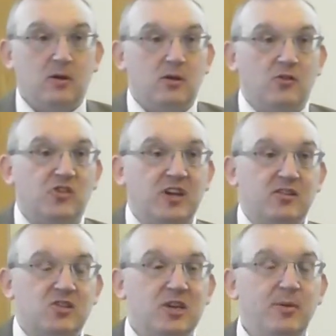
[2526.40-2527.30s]
You see,
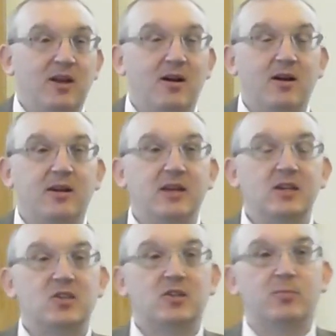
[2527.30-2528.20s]
the
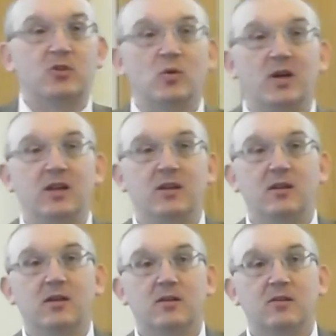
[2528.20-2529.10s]
similarities
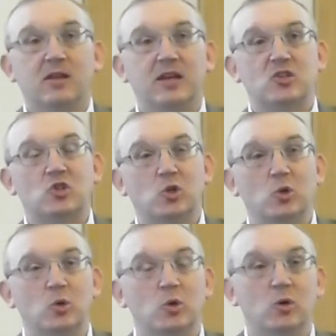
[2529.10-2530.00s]
between these
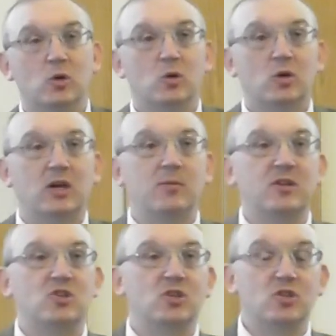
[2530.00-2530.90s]
two
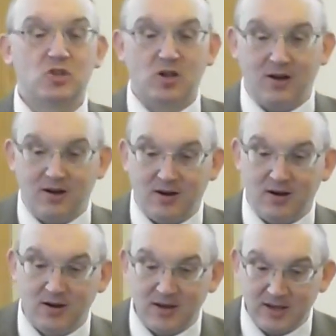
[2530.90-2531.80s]
images
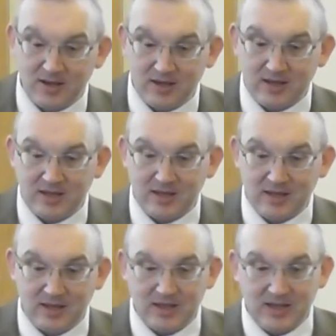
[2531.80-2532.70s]
are
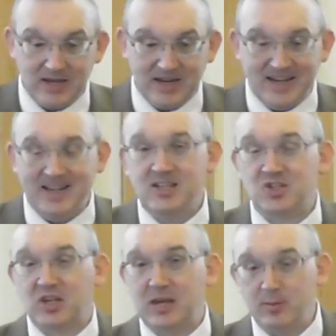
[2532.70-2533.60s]

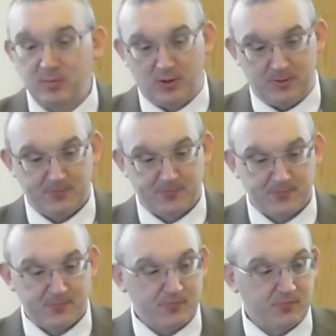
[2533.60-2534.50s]

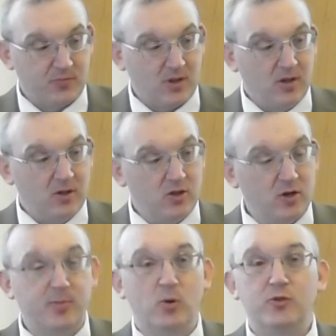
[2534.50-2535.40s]
inescapable.
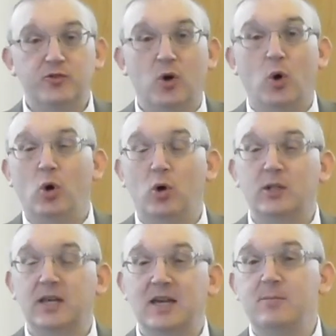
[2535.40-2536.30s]
They're both
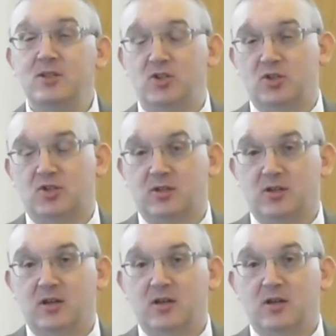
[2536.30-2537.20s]
called images,
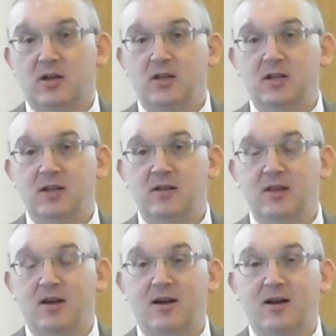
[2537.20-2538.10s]
and in
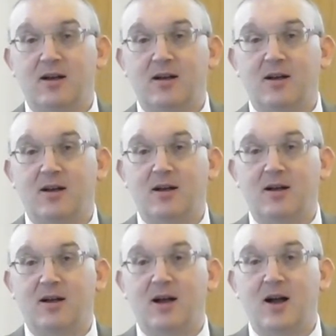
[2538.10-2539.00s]
the
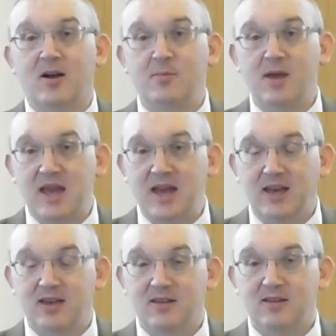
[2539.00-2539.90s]

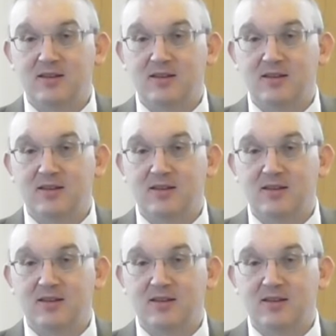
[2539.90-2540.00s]
Aramaic,